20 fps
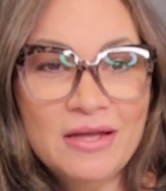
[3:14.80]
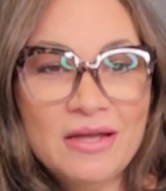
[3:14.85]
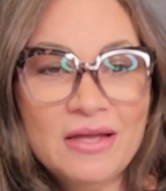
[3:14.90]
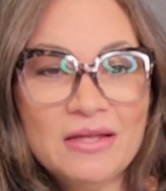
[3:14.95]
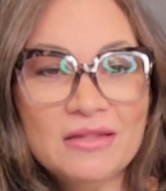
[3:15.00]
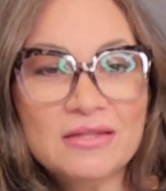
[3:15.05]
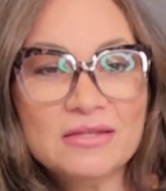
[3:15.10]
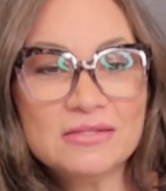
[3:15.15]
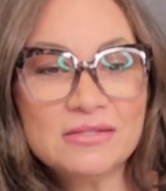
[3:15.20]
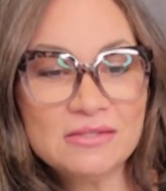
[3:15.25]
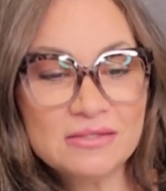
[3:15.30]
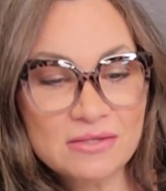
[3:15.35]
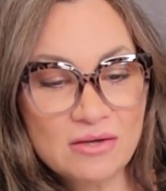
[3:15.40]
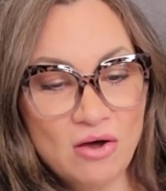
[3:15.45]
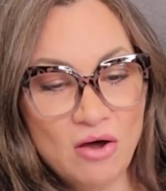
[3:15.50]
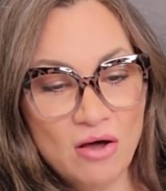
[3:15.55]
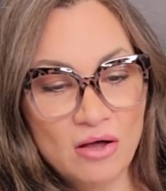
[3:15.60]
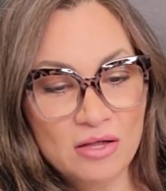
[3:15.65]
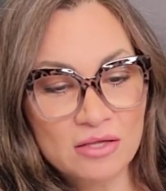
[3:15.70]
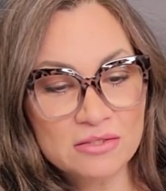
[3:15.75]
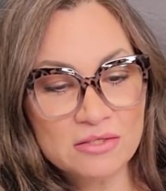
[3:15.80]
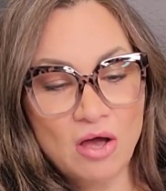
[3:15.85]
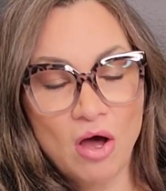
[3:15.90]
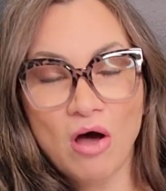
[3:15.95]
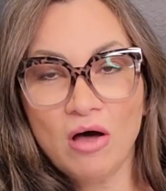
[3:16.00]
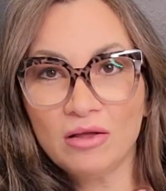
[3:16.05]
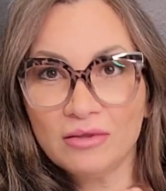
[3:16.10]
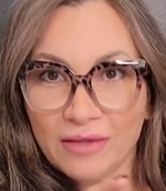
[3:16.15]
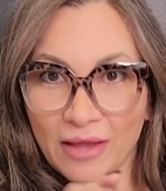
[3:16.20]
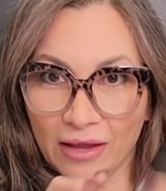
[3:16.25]
This is called
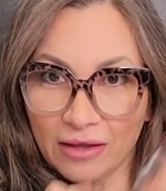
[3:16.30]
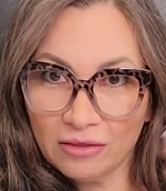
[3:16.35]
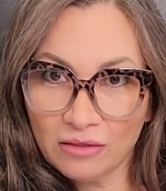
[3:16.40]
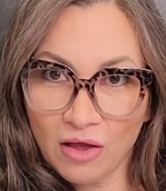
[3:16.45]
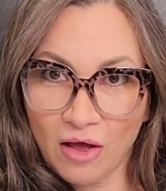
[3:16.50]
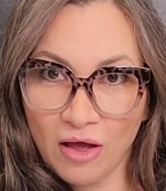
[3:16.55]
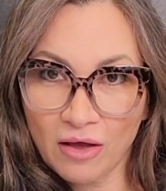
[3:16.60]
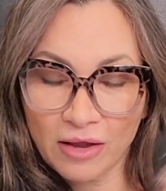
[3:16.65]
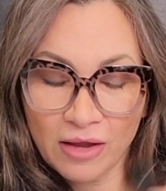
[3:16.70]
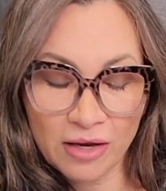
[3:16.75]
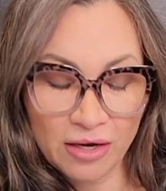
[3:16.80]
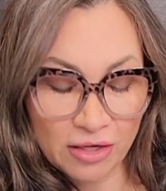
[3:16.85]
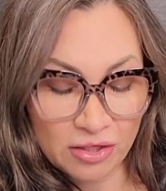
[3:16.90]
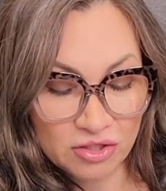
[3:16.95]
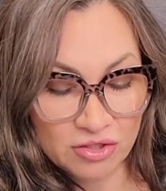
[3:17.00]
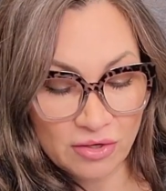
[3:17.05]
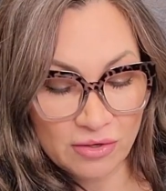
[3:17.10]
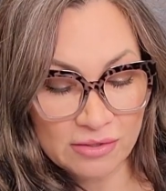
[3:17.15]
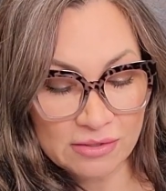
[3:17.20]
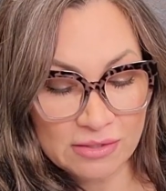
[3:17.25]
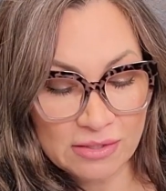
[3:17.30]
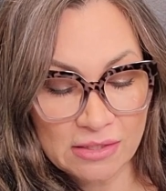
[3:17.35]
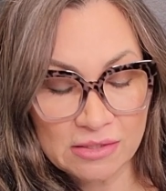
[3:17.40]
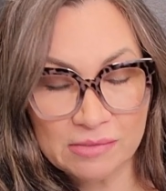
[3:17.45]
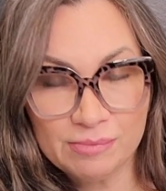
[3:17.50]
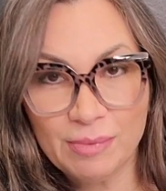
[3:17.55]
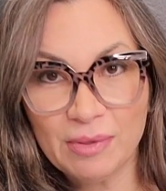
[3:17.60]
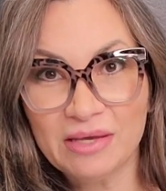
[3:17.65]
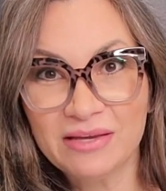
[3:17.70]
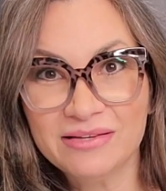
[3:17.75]
All Night Long, and I chose this
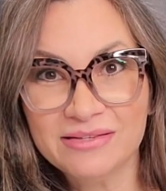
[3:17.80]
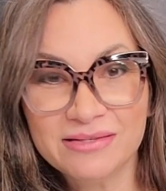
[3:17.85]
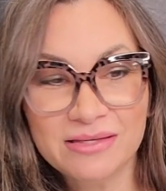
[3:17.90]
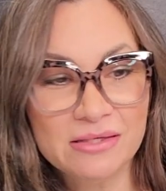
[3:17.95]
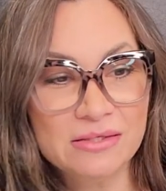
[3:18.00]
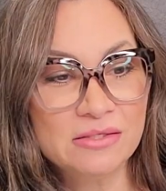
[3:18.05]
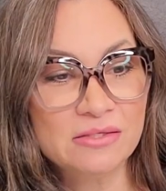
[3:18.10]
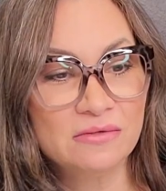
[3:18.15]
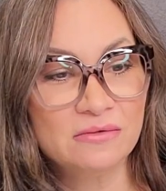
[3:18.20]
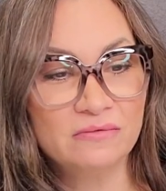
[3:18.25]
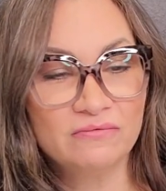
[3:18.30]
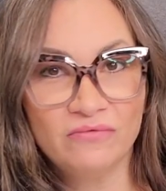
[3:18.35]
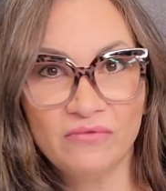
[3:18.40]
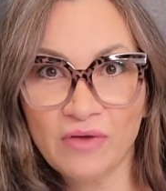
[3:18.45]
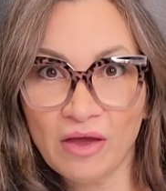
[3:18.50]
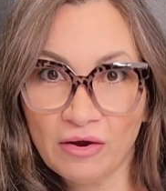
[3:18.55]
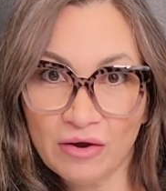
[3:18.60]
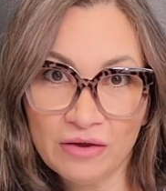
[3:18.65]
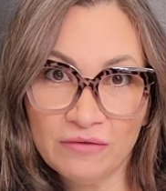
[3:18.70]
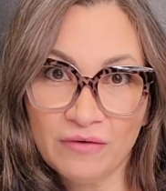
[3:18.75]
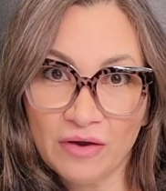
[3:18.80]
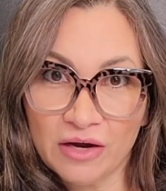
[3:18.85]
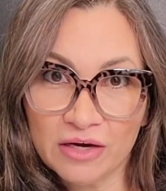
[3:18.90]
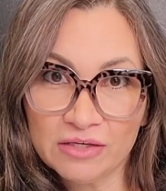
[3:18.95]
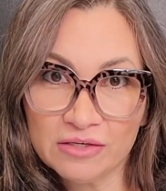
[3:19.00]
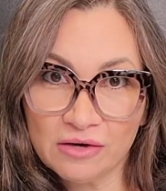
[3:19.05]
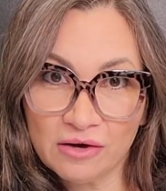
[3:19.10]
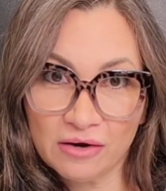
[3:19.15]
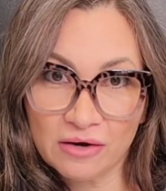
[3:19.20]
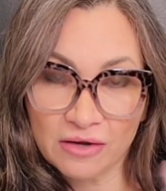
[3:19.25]
because it's very, very
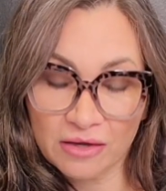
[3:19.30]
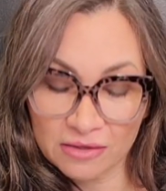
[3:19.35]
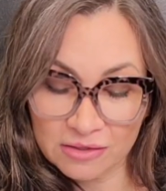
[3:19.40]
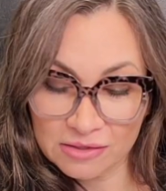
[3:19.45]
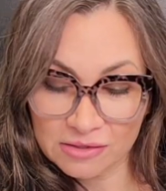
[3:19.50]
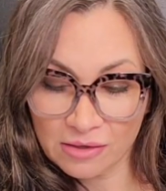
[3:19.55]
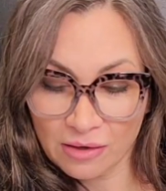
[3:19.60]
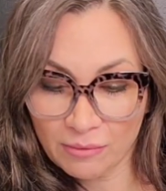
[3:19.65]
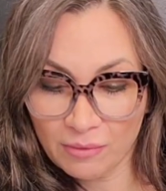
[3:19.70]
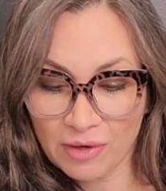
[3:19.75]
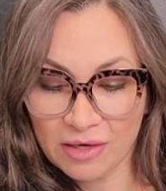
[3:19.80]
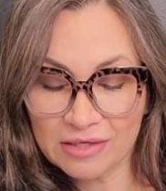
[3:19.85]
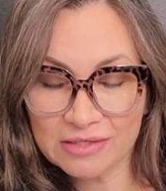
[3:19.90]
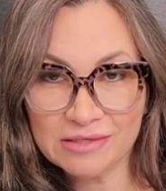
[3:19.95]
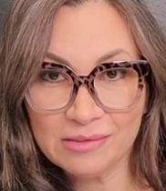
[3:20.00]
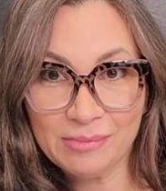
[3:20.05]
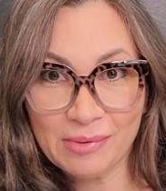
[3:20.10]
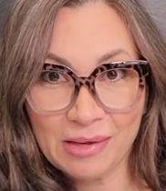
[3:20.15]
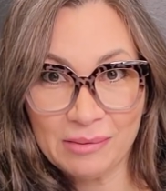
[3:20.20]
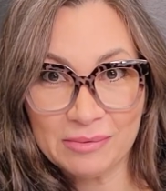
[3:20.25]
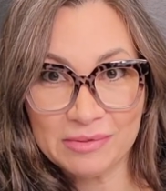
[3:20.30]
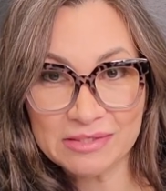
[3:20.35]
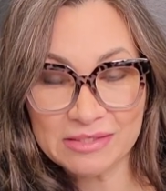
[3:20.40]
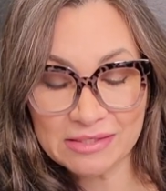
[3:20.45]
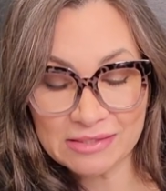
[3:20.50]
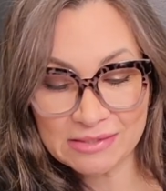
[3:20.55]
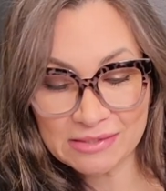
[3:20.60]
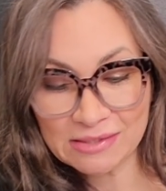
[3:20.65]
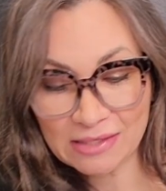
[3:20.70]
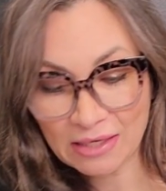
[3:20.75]
dark, and so I wanted to be able
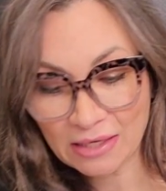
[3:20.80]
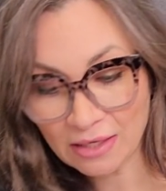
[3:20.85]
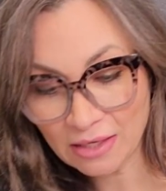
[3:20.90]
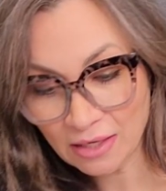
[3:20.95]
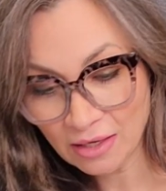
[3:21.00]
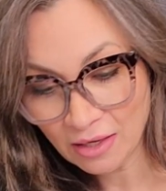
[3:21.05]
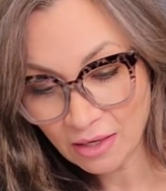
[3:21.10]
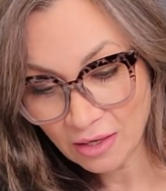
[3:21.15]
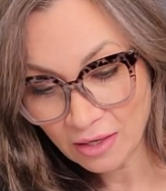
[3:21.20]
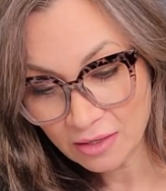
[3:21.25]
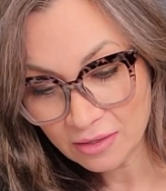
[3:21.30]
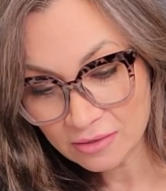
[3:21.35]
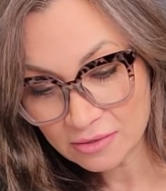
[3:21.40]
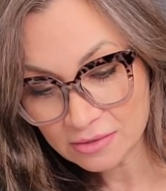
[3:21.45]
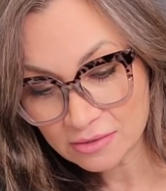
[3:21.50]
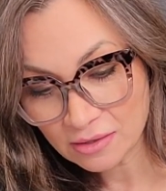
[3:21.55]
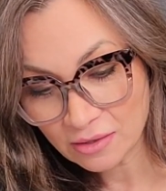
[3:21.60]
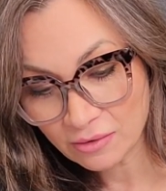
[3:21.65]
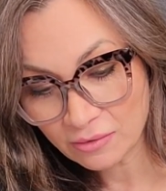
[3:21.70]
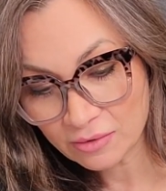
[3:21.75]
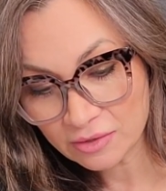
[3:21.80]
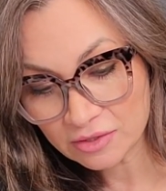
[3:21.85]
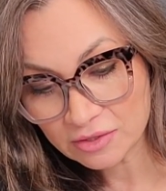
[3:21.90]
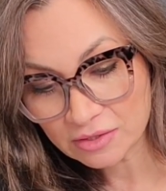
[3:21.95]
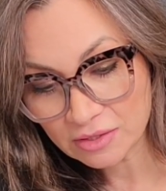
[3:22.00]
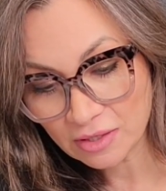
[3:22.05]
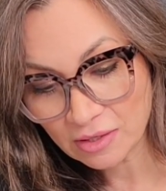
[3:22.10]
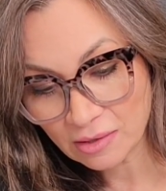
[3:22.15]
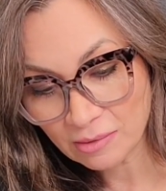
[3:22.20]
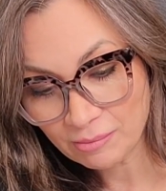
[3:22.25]
to see. So we're
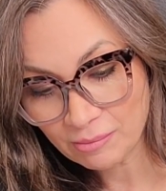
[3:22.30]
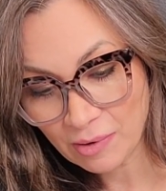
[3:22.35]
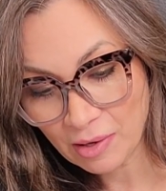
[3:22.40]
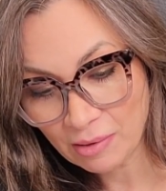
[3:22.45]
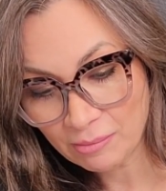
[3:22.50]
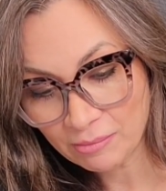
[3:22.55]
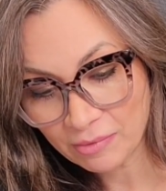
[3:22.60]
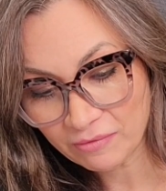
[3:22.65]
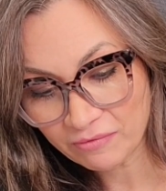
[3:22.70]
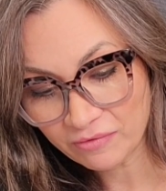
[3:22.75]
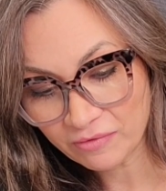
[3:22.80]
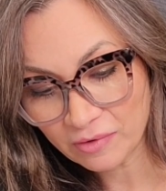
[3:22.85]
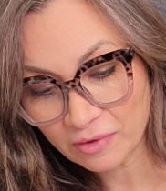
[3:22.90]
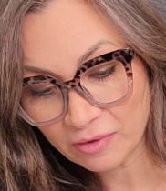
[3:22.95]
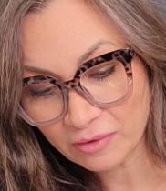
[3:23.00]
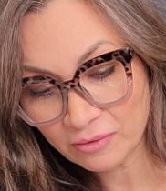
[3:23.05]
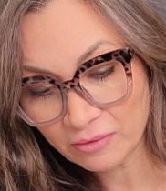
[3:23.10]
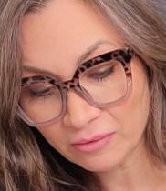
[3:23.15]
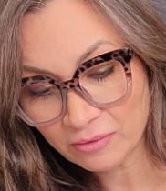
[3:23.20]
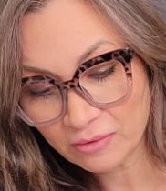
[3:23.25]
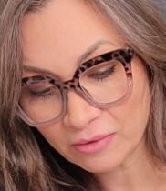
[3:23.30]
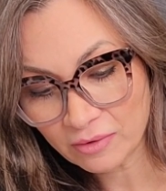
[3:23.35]
just going to pump a few